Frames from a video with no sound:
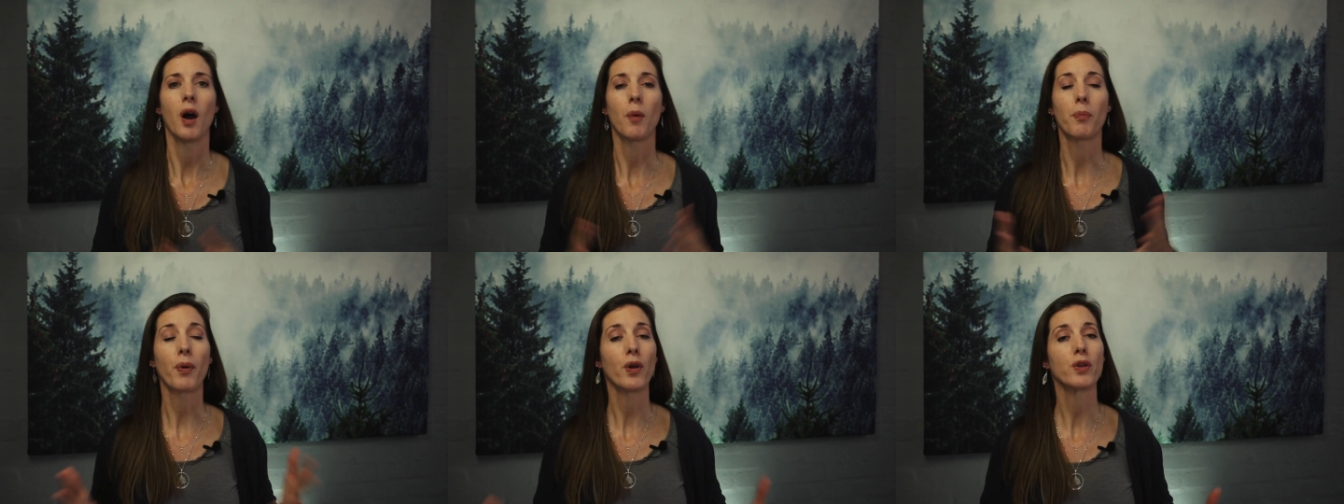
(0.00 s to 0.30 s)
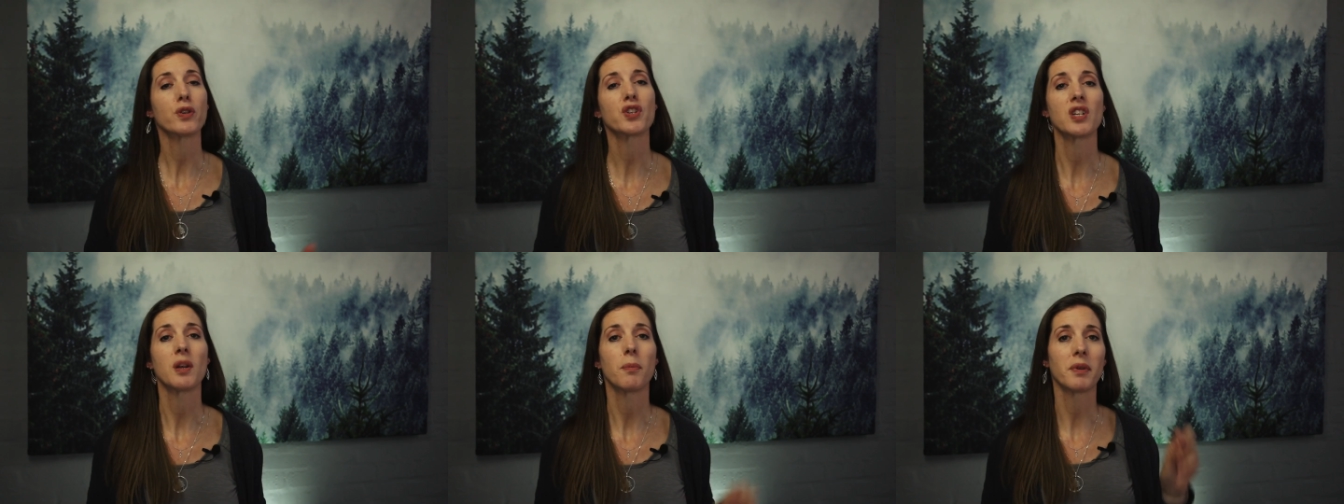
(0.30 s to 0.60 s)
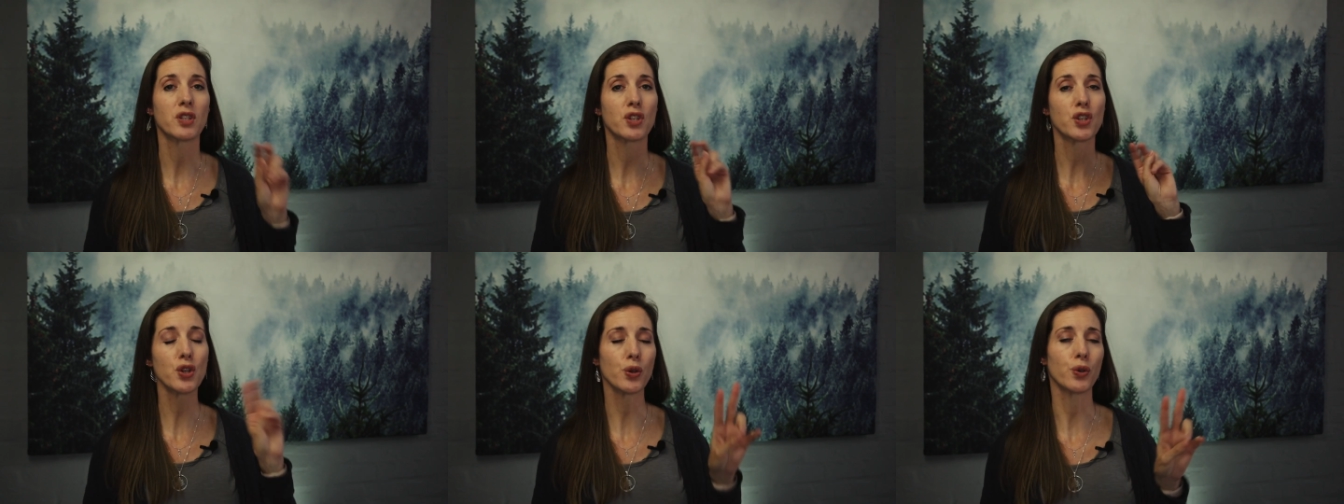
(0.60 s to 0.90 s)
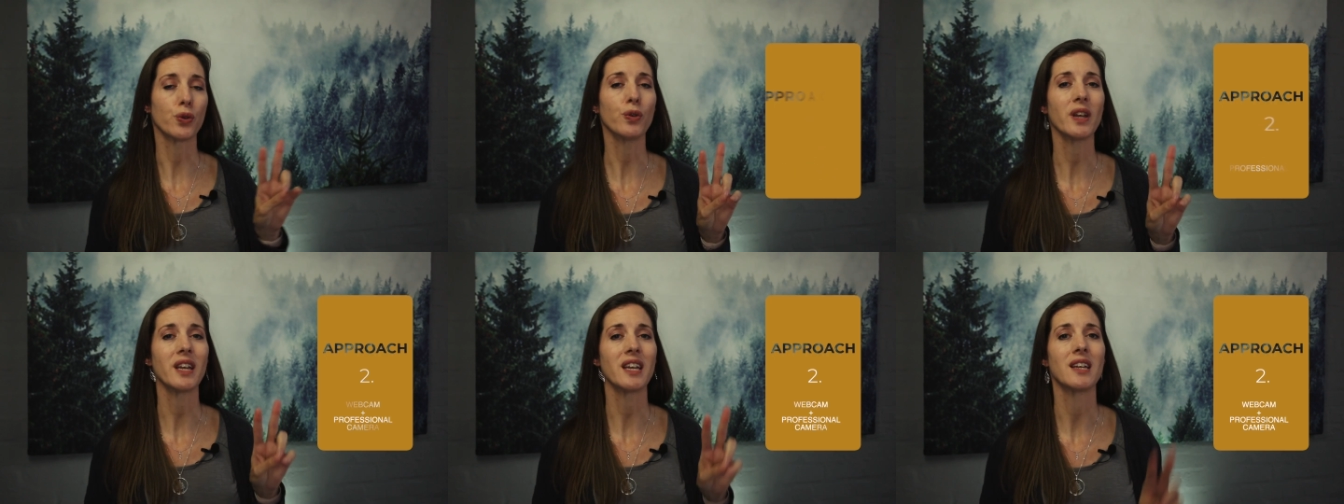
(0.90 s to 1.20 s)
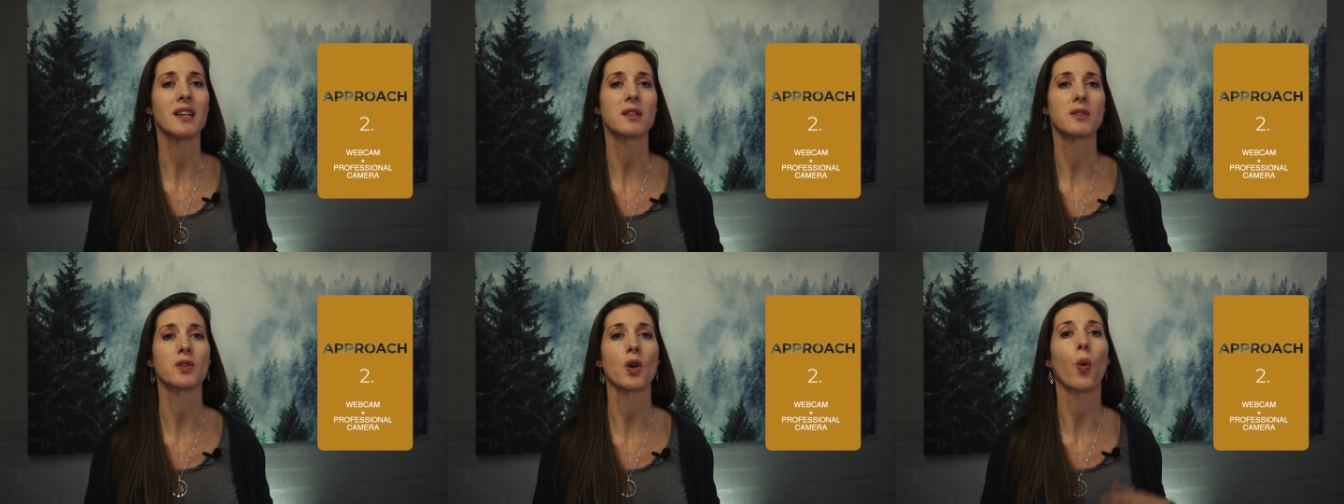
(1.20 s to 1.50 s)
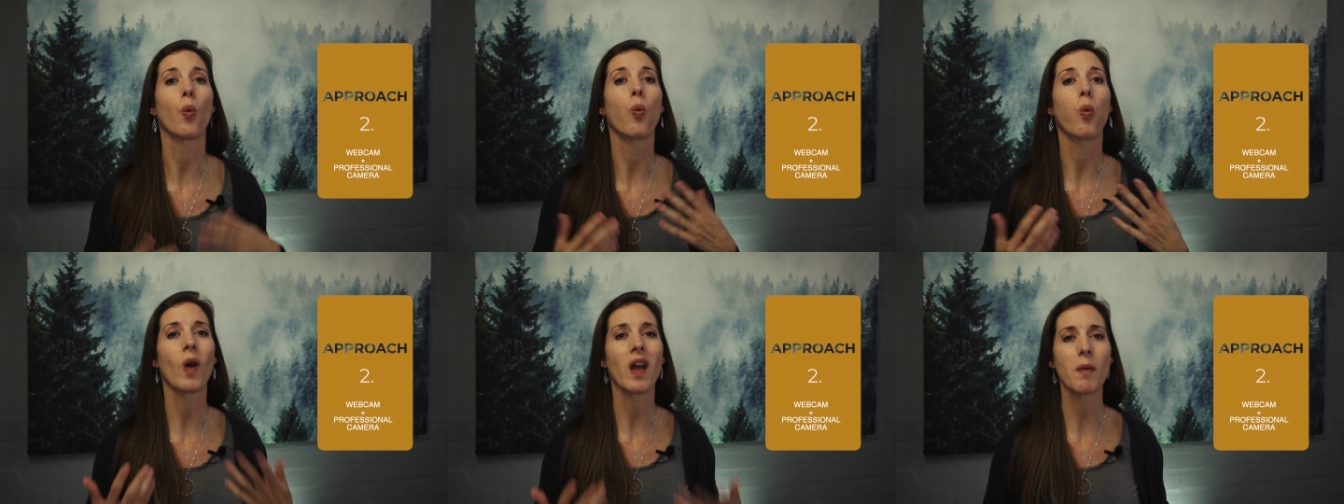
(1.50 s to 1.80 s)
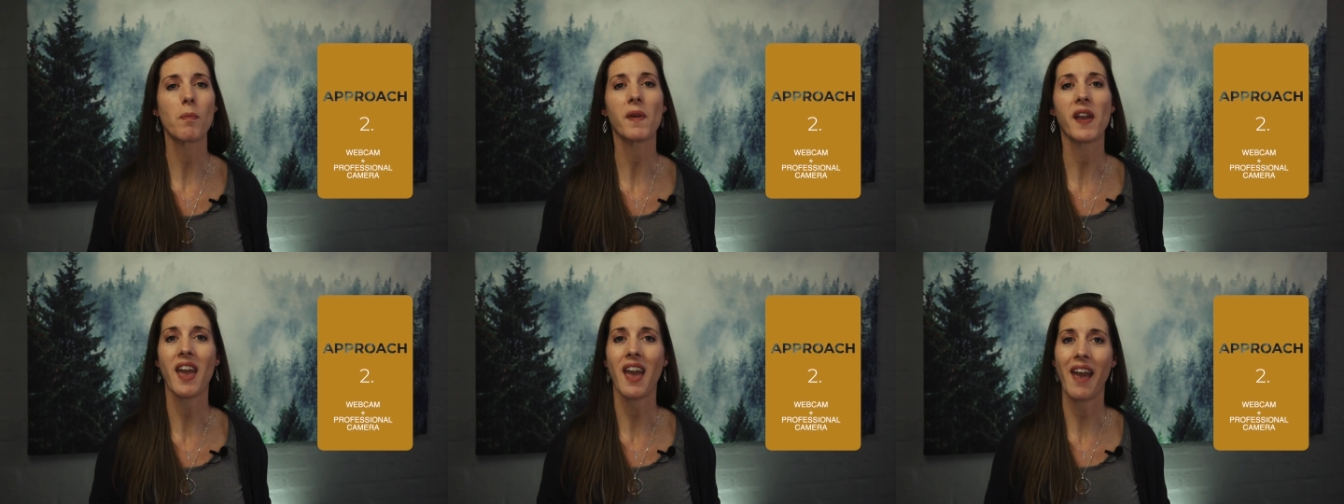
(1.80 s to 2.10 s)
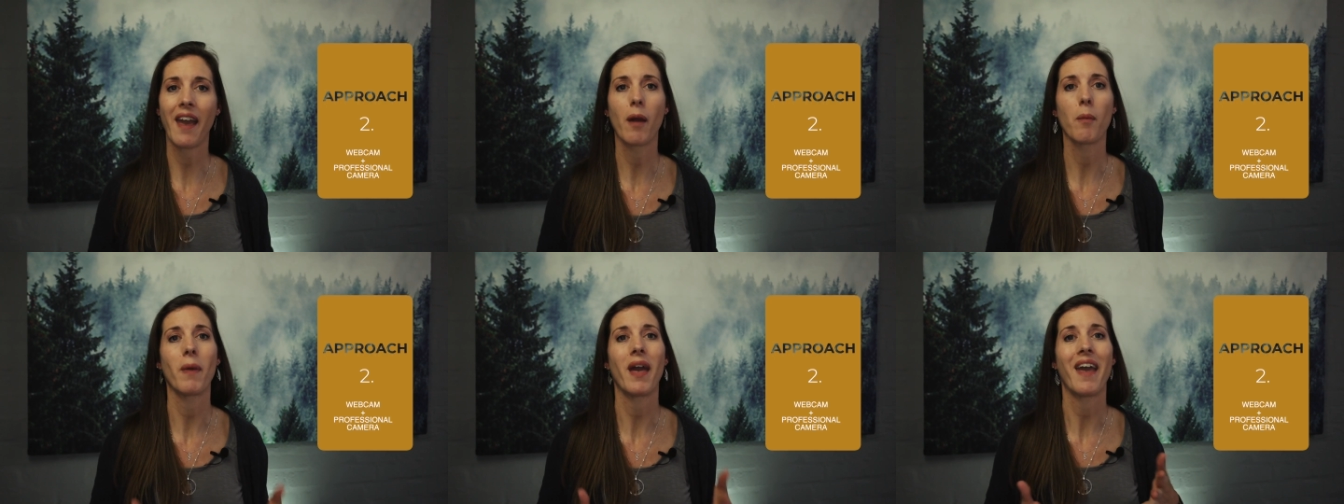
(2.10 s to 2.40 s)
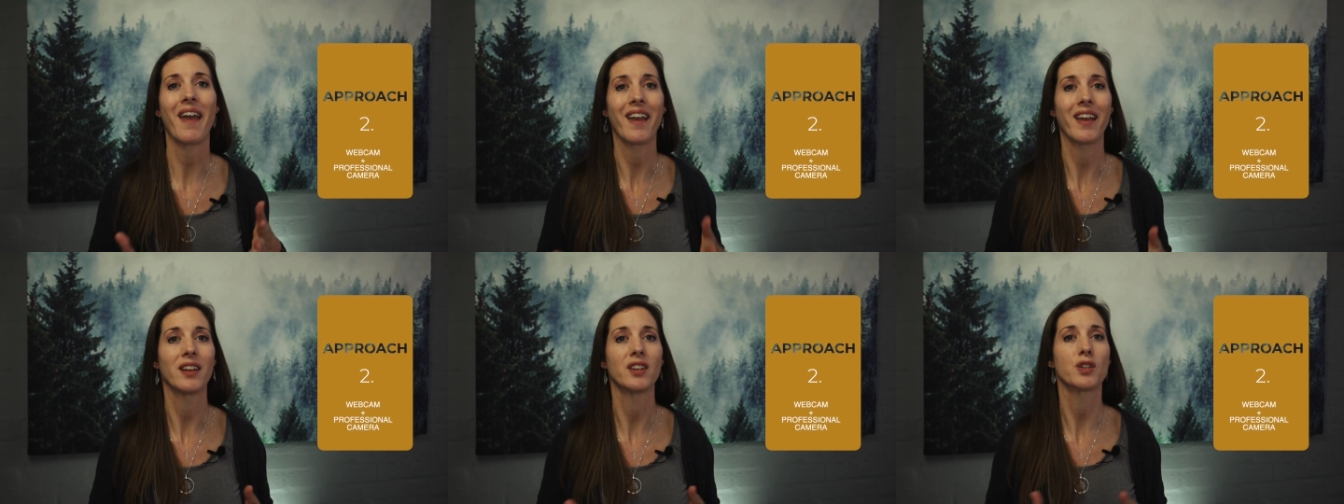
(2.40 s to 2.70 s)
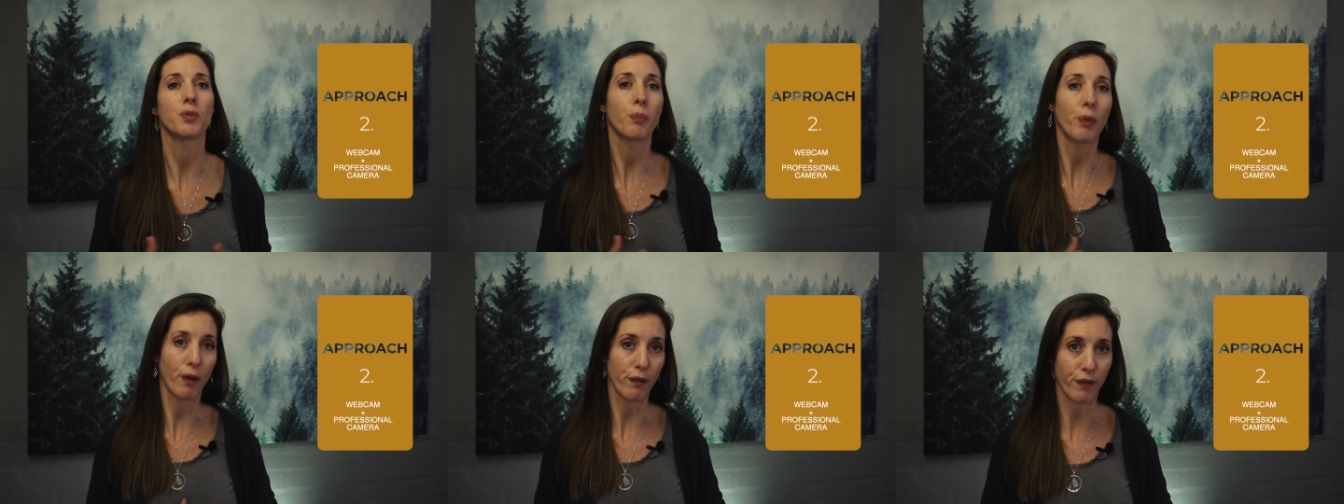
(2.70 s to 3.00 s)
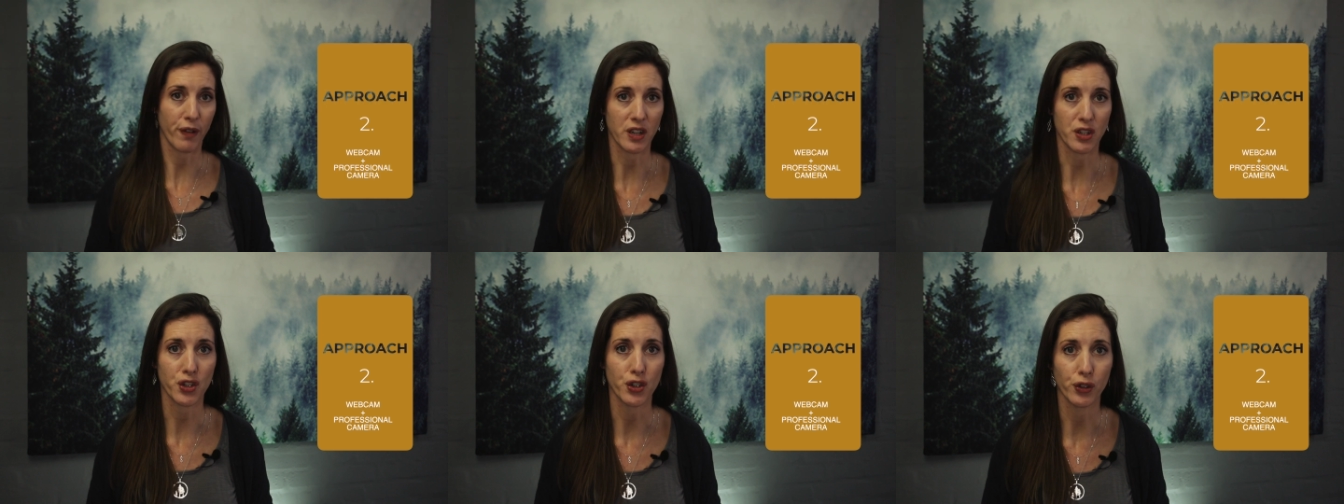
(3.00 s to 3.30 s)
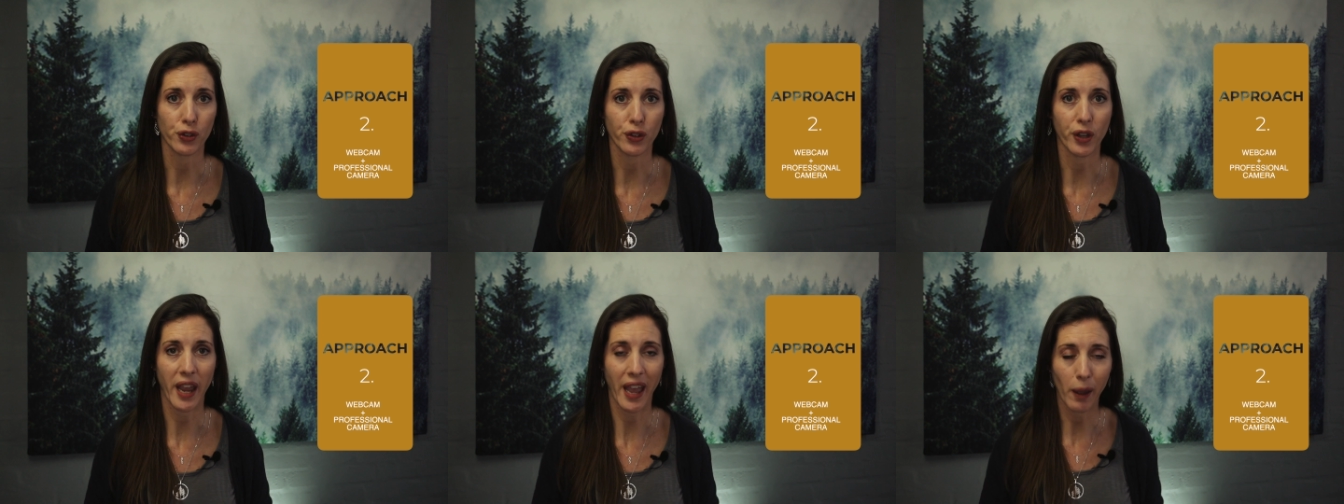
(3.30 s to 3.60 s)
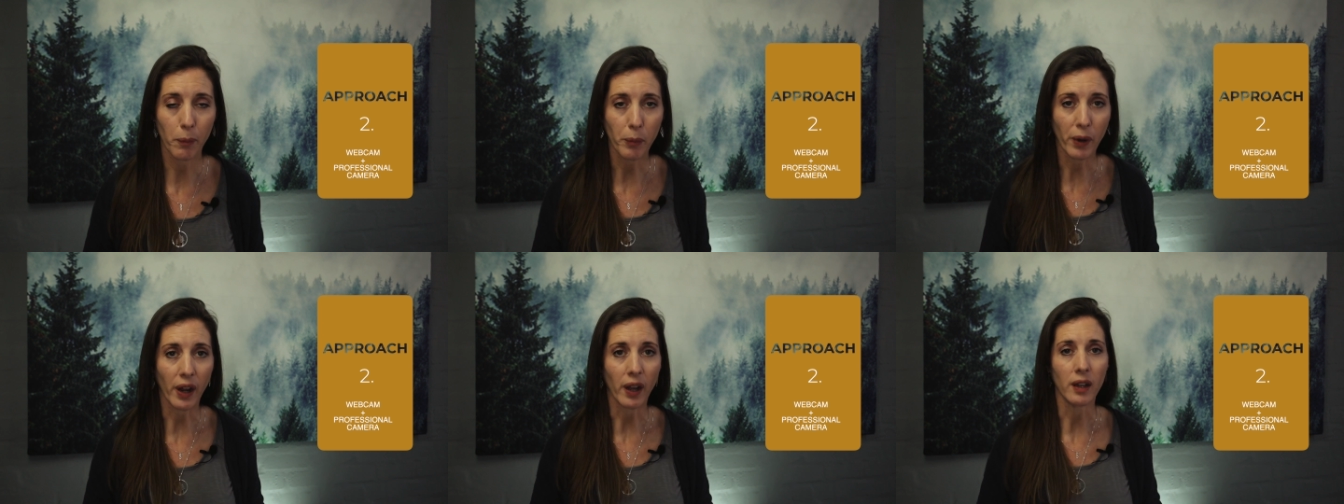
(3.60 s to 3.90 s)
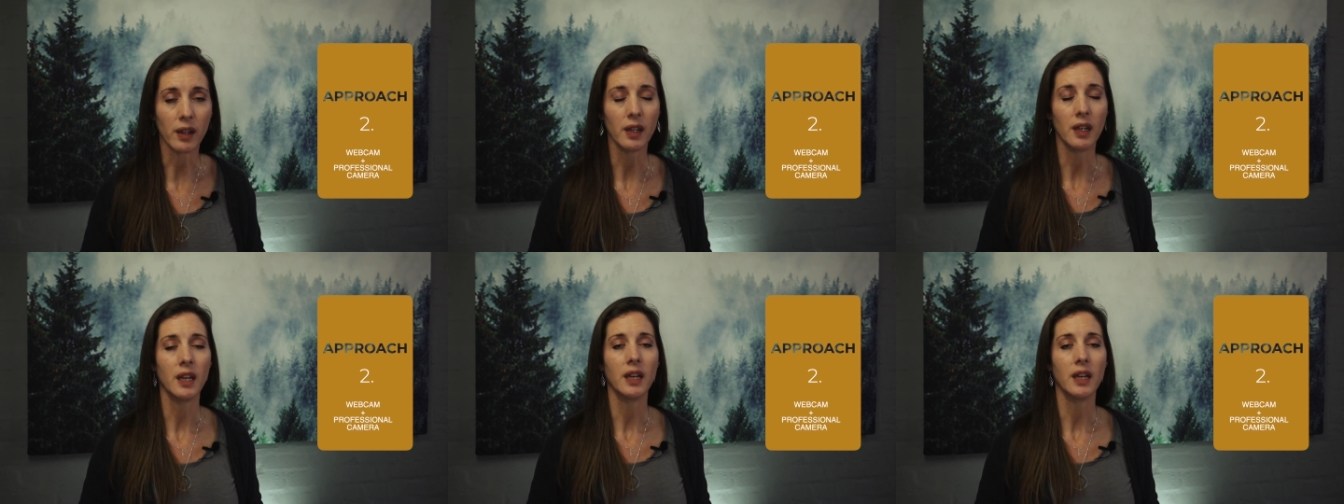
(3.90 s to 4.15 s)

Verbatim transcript: Approach number 2 is webcam and professional camera.